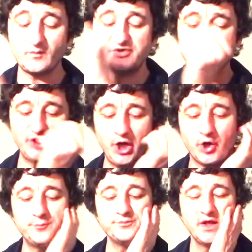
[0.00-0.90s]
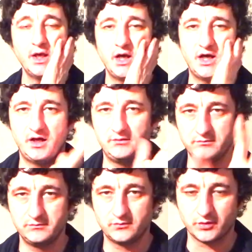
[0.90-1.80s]
So
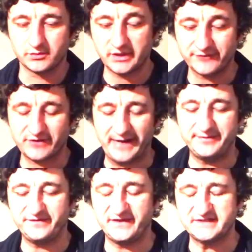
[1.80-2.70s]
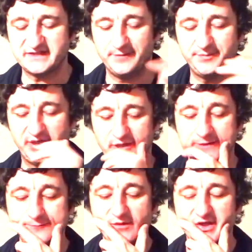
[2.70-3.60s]
we're kind of wrapping things up here.